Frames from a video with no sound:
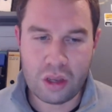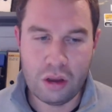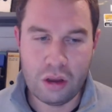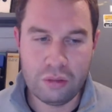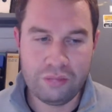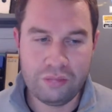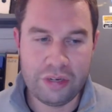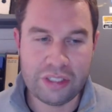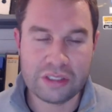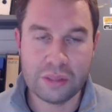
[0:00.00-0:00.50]

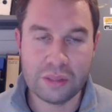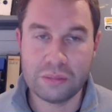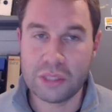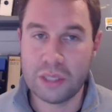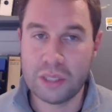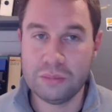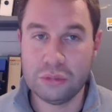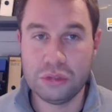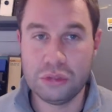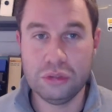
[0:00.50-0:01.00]
Hopefully
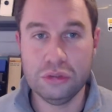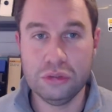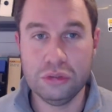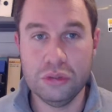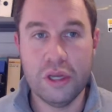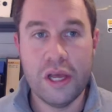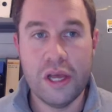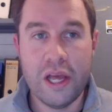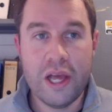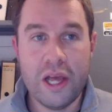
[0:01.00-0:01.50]
sometime
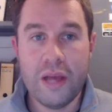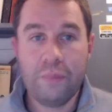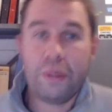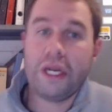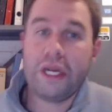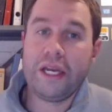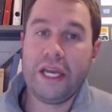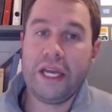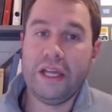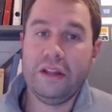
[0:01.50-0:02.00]
soon.
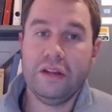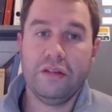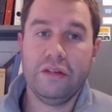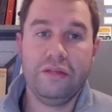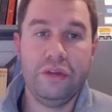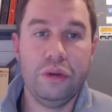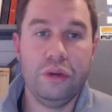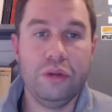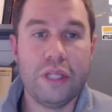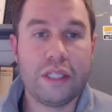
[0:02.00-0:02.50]
But again, the
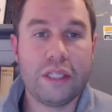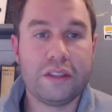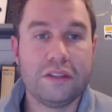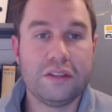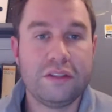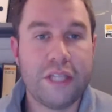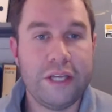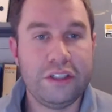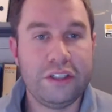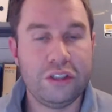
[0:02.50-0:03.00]
view that the
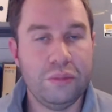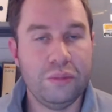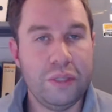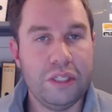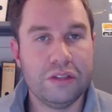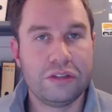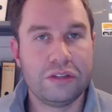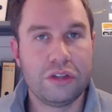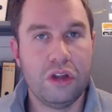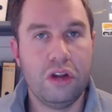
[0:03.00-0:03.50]
state should be
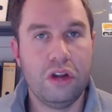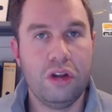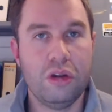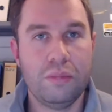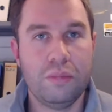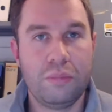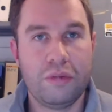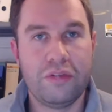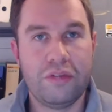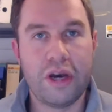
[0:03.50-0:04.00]
the
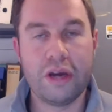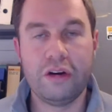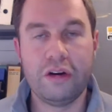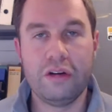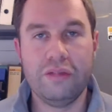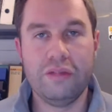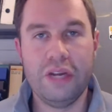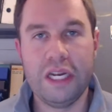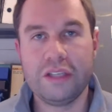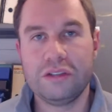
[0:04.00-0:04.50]
sole provider
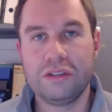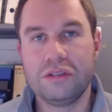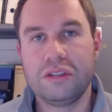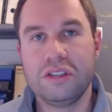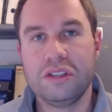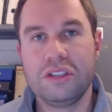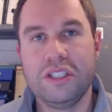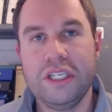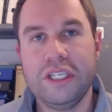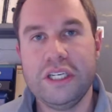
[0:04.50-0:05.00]
of
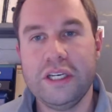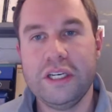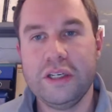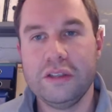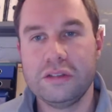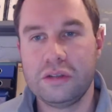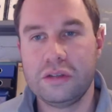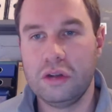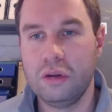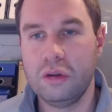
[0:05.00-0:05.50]

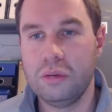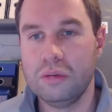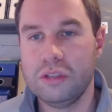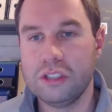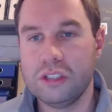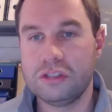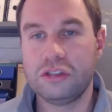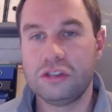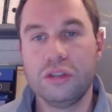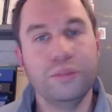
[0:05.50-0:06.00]
electricity, sole
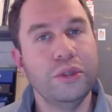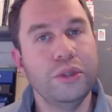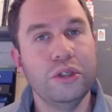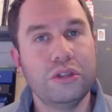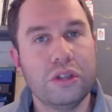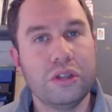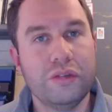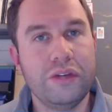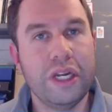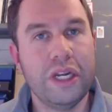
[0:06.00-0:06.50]

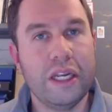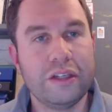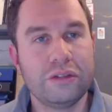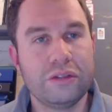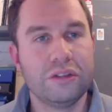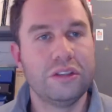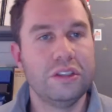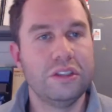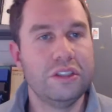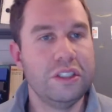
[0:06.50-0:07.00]
distributor of
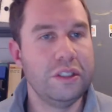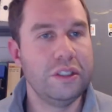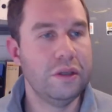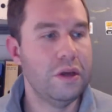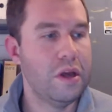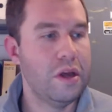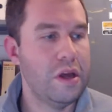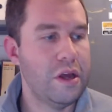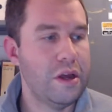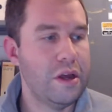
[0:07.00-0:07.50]
electricity,
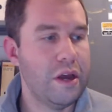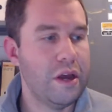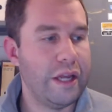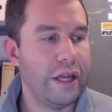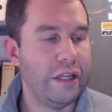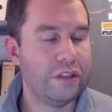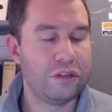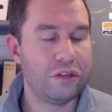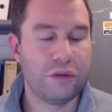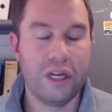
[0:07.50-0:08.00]

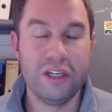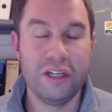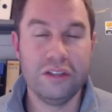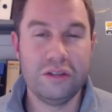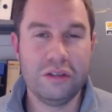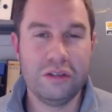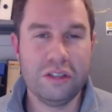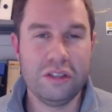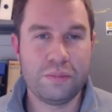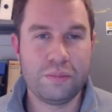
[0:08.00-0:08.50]
and it's run
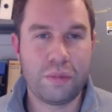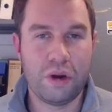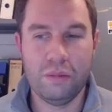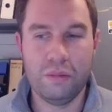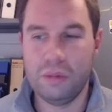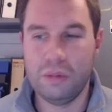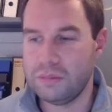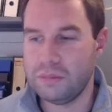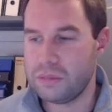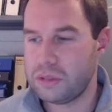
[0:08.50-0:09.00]
into these
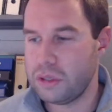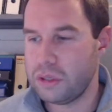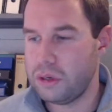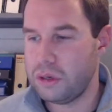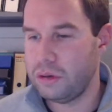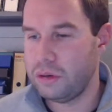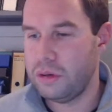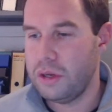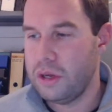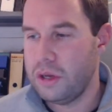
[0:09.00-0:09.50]
problems.
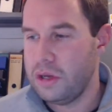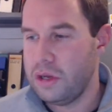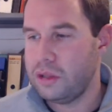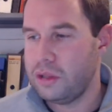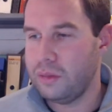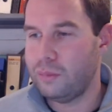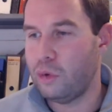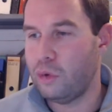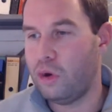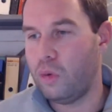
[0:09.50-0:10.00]
So
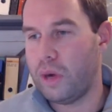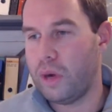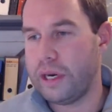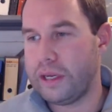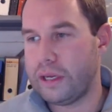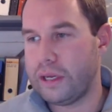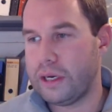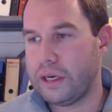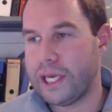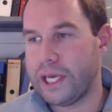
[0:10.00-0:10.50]
the more one
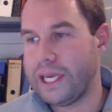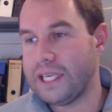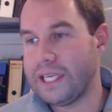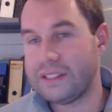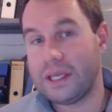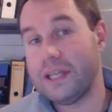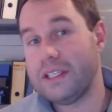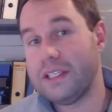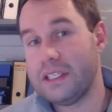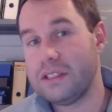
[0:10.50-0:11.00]
can, I
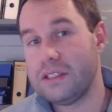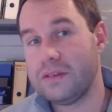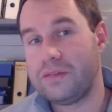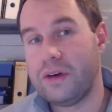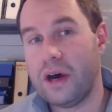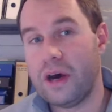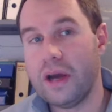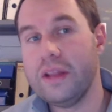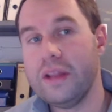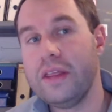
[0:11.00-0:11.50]
guess,
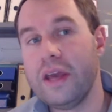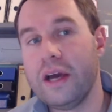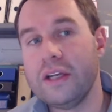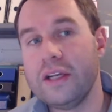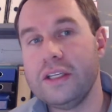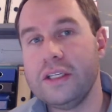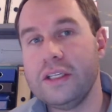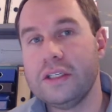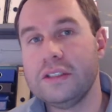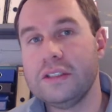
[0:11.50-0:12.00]
identify the
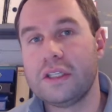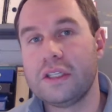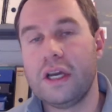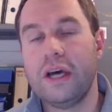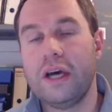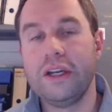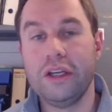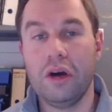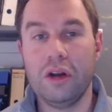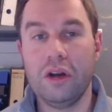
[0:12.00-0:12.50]
ideas and
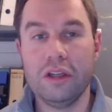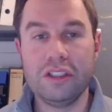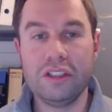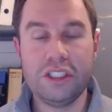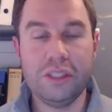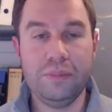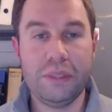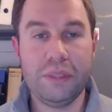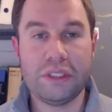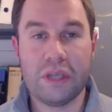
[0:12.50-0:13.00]

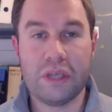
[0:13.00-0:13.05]
ideology